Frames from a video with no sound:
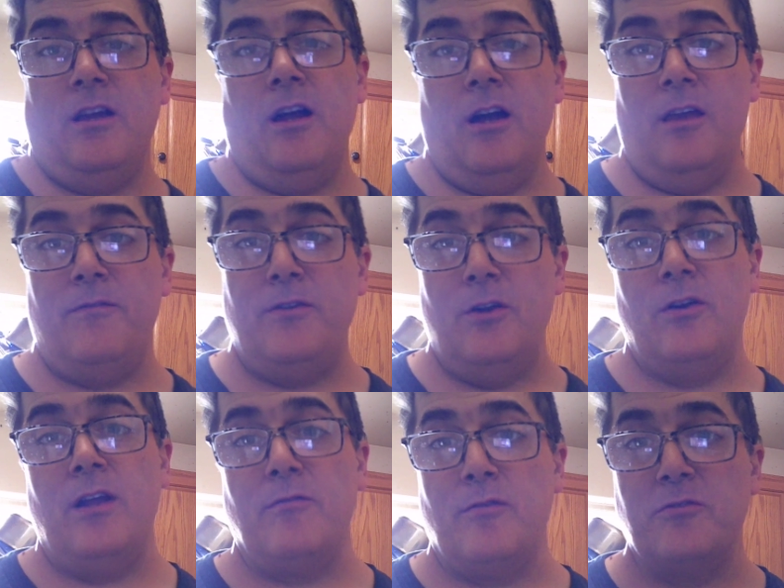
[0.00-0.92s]
if you don't
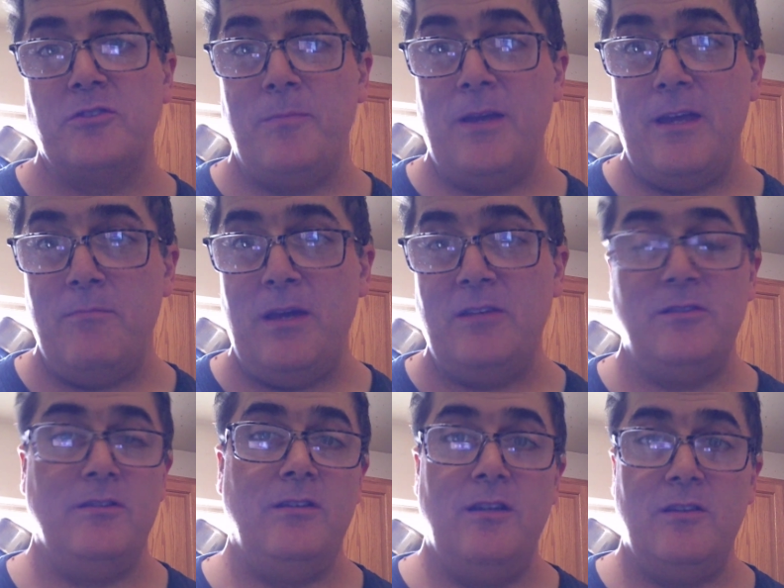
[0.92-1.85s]
have a roaster pan,
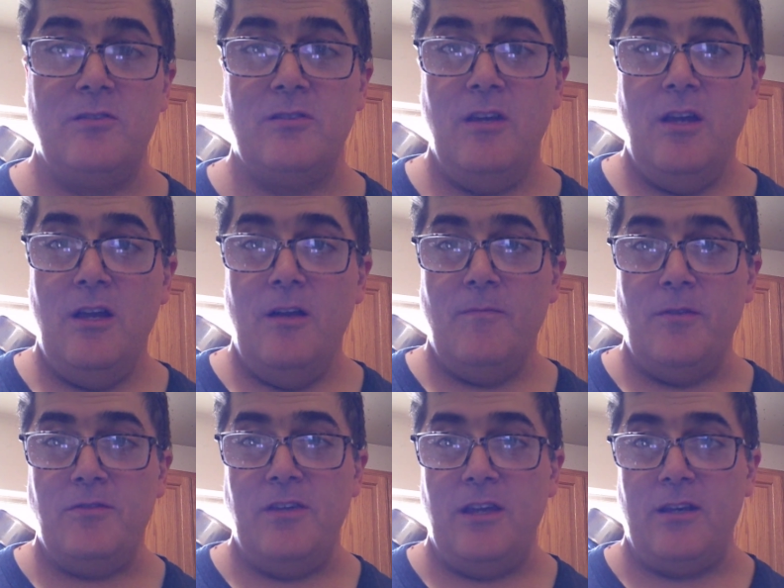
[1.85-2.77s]
basically it's,
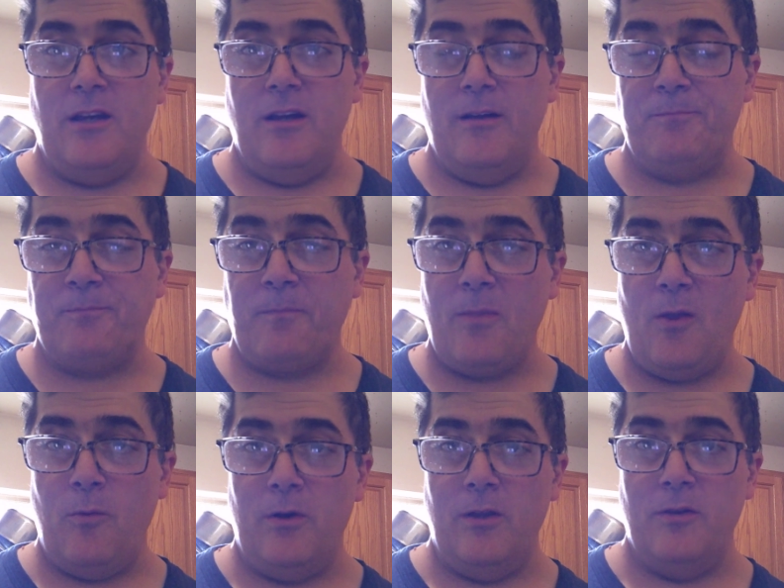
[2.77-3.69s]
you take
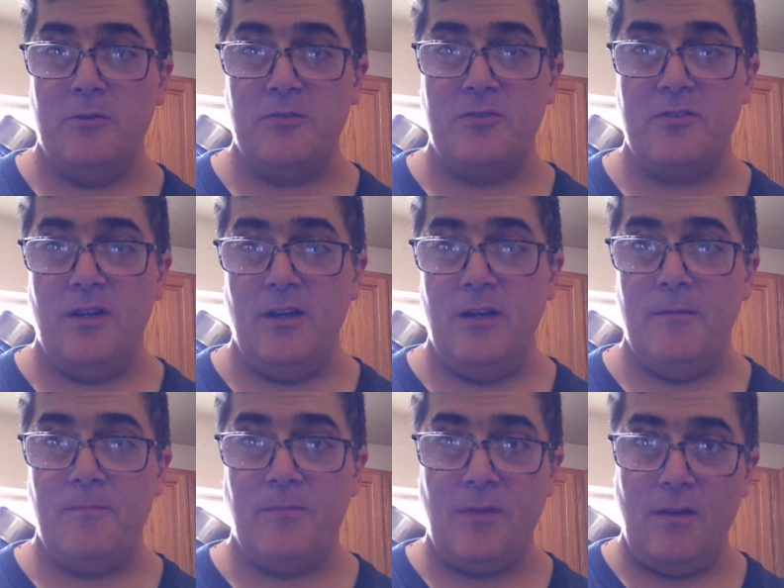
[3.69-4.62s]
one of those
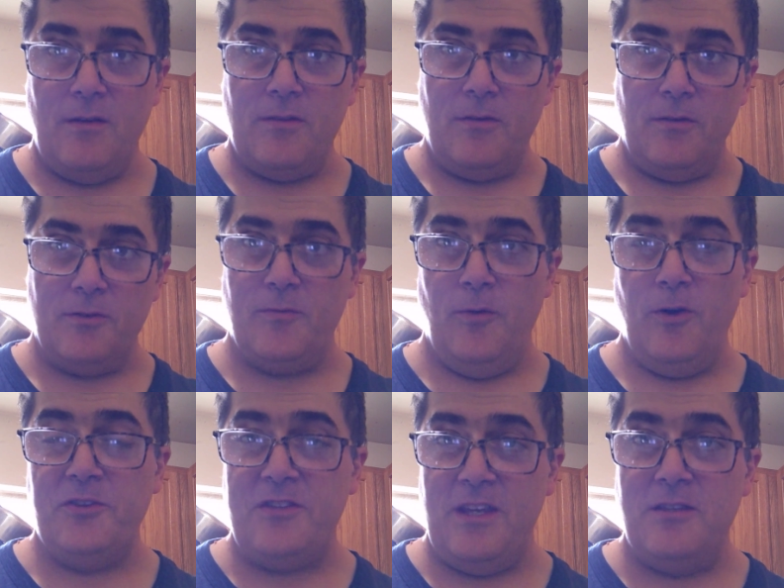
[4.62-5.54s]

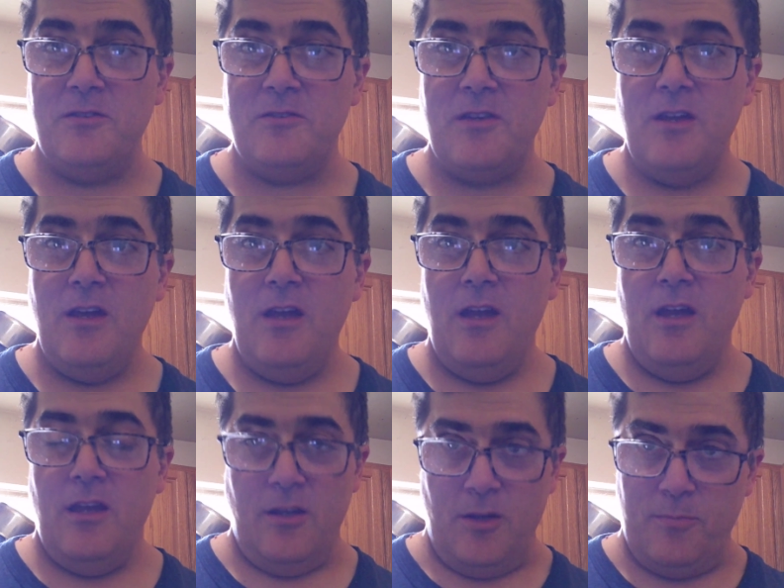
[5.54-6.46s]
foil tins,
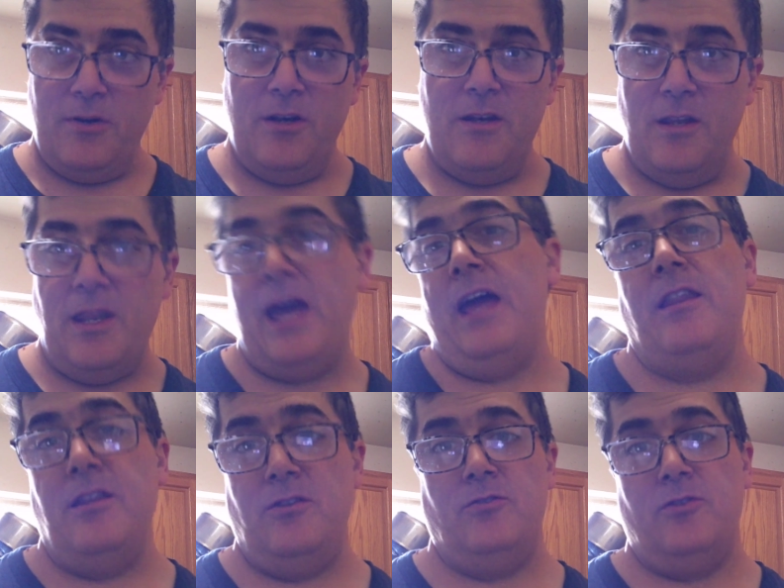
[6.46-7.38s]
and you put it in that, and
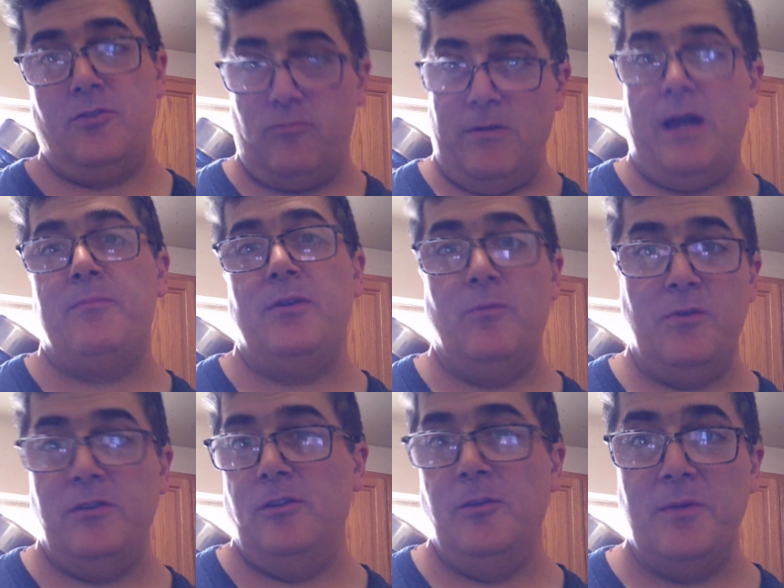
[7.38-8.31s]
then you just wrap it with
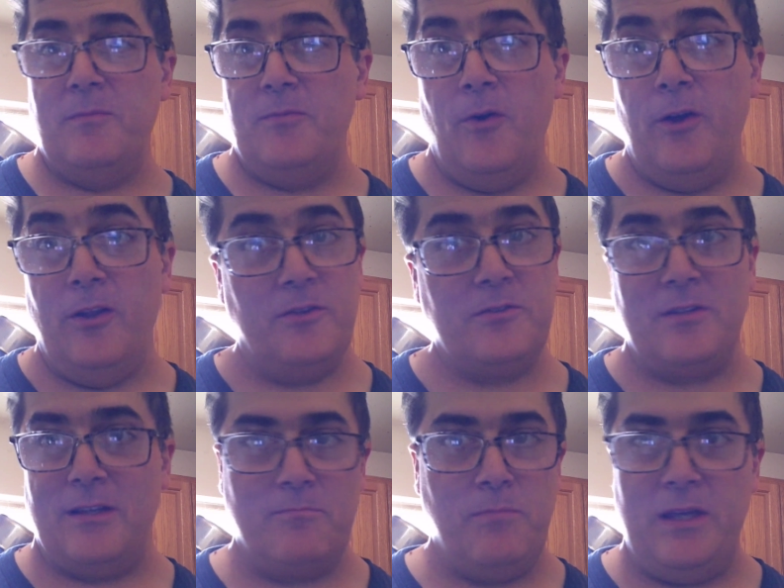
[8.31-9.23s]
aluminum foil. It's
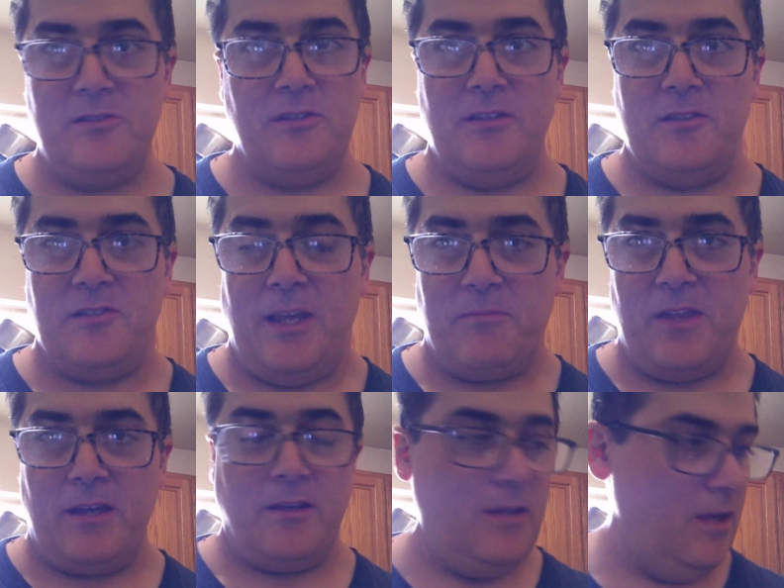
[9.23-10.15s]
like basically the same
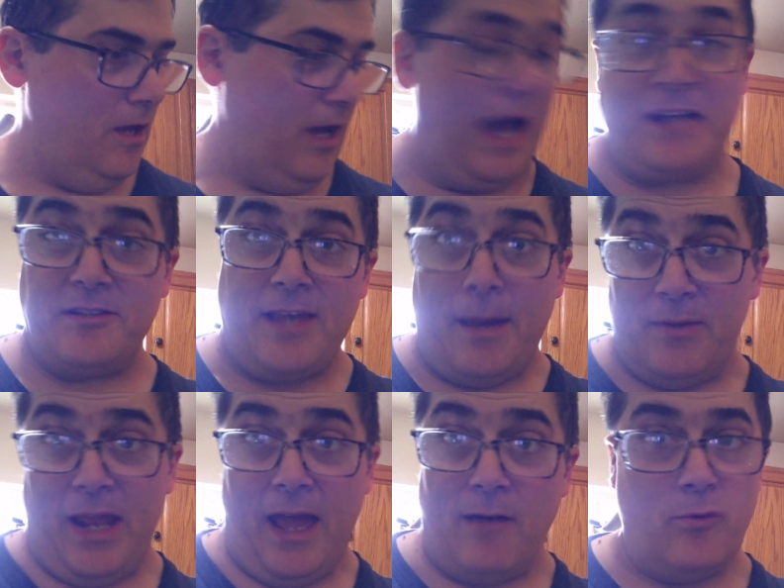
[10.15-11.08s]
thing. I just
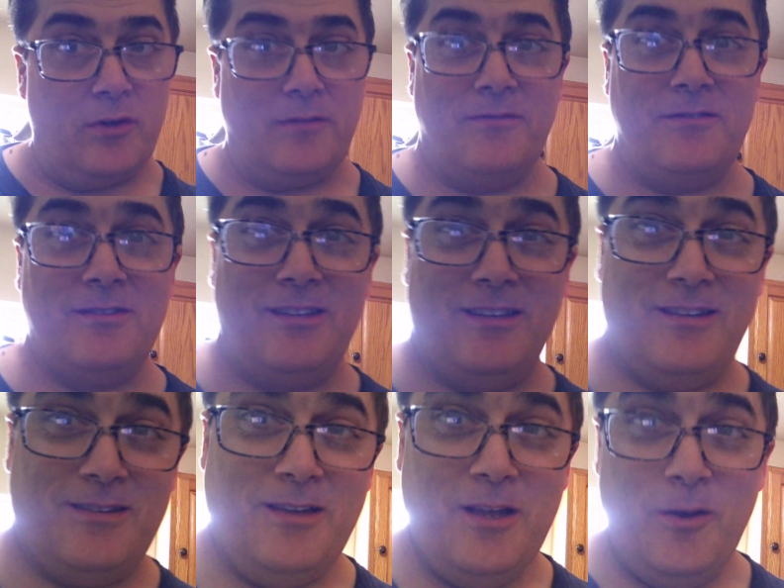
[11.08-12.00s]
happen to have one.
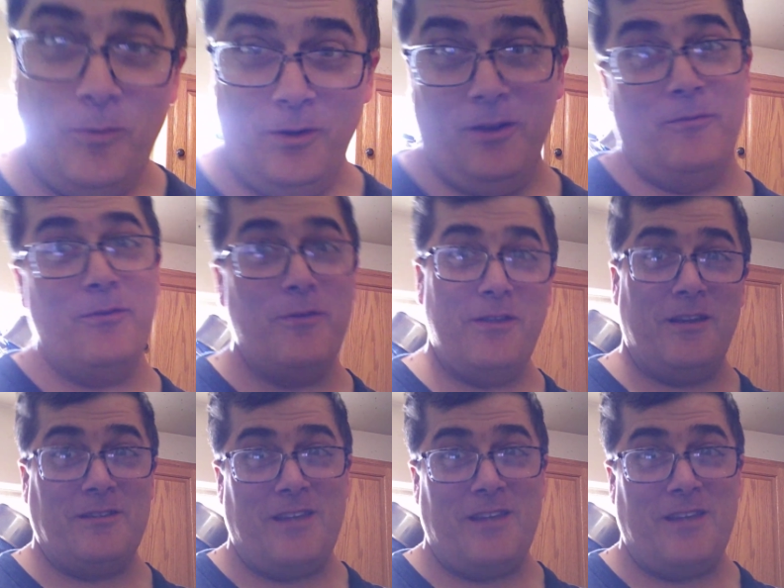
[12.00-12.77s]
One of the few things I